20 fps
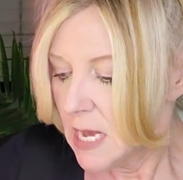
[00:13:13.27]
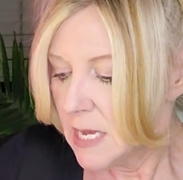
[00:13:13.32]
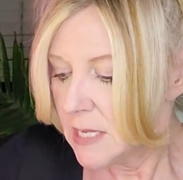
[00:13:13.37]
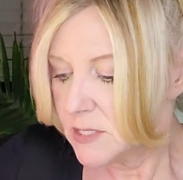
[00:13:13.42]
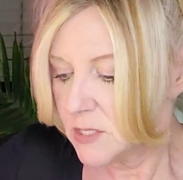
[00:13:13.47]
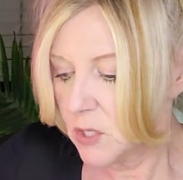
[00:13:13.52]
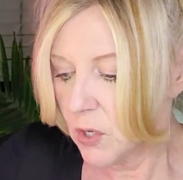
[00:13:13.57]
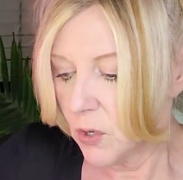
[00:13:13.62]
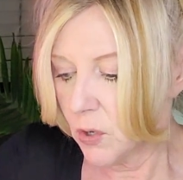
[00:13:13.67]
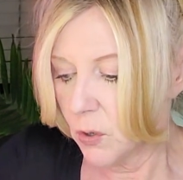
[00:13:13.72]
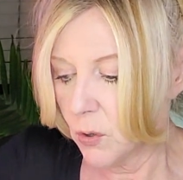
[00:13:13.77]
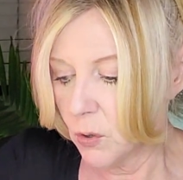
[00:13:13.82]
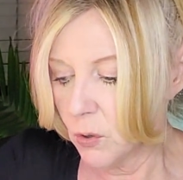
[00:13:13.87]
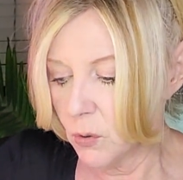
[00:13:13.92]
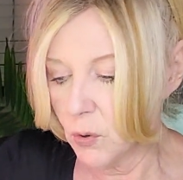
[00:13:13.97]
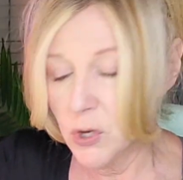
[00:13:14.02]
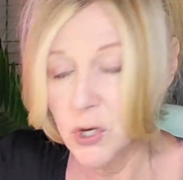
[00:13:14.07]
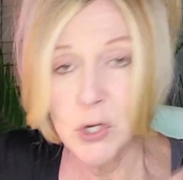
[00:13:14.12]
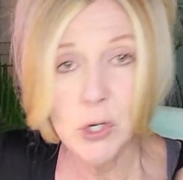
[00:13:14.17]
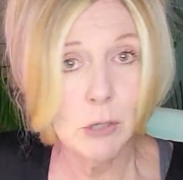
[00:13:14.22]

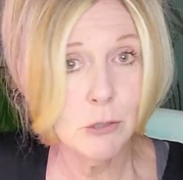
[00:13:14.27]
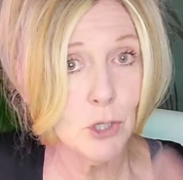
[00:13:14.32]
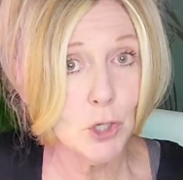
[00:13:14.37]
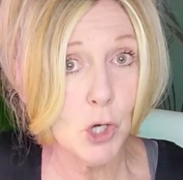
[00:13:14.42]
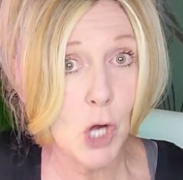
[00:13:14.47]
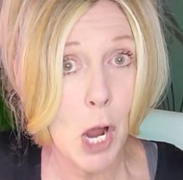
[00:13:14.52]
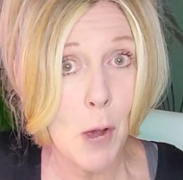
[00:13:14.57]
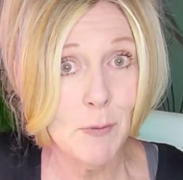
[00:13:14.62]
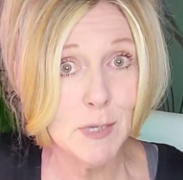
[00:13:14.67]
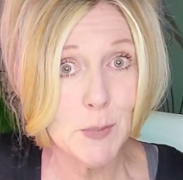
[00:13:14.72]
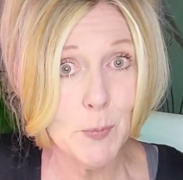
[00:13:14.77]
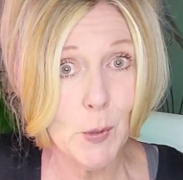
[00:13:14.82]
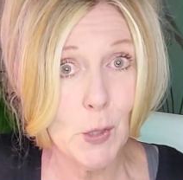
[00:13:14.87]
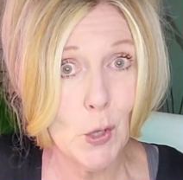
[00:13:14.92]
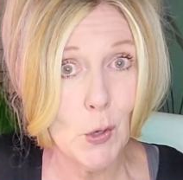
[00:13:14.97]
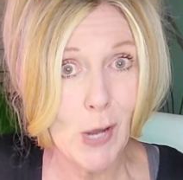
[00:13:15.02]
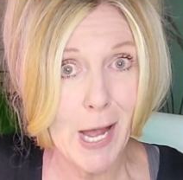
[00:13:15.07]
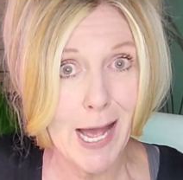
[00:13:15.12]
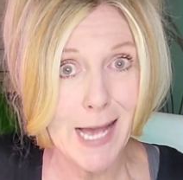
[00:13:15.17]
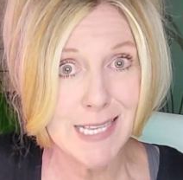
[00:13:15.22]
So note your comments
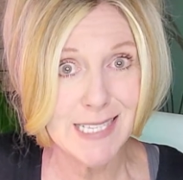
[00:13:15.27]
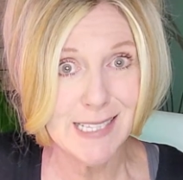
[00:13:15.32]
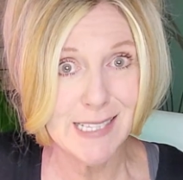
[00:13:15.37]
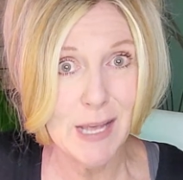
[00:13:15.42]
below, guys.